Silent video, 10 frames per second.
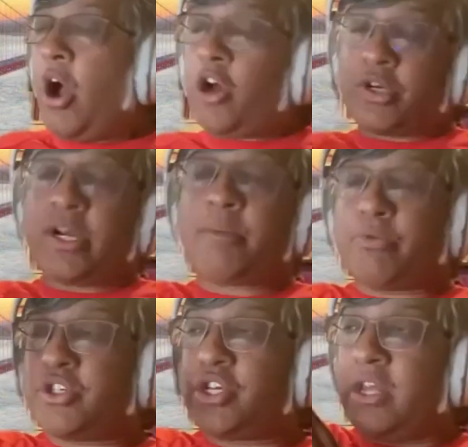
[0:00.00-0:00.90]
Australian
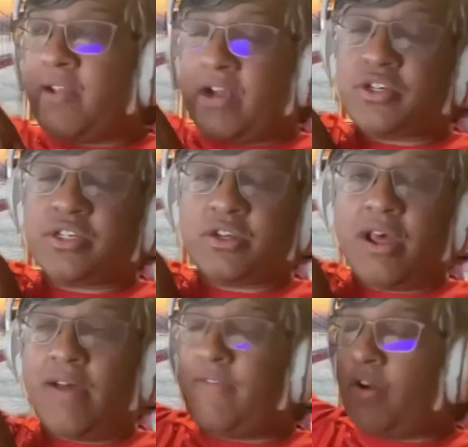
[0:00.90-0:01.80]
Aborigines actually still
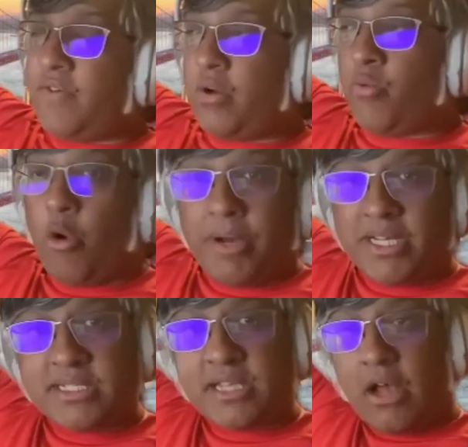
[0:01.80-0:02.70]
have very, very
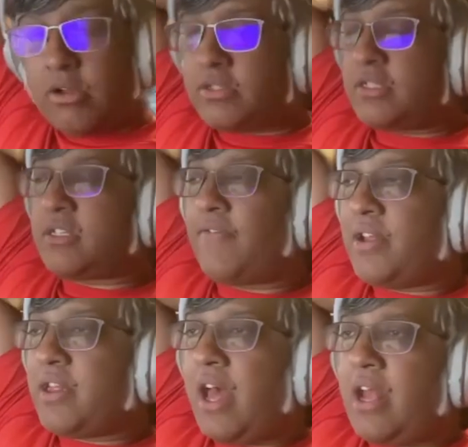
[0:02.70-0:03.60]
robust skulls and stuff like that.